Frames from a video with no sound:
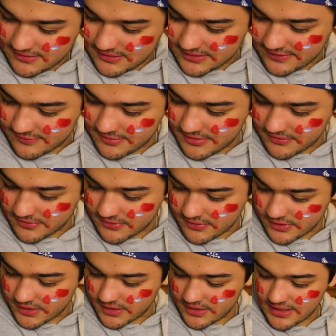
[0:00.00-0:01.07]
long have I been
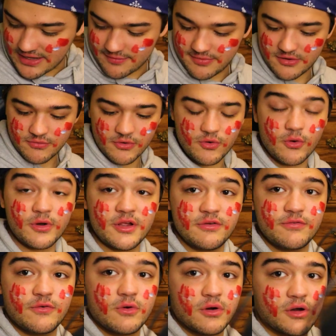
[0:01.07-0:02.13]
recording? I've been recording
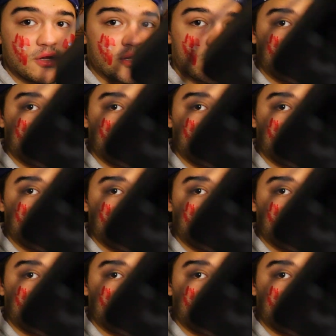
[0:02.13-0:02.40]
for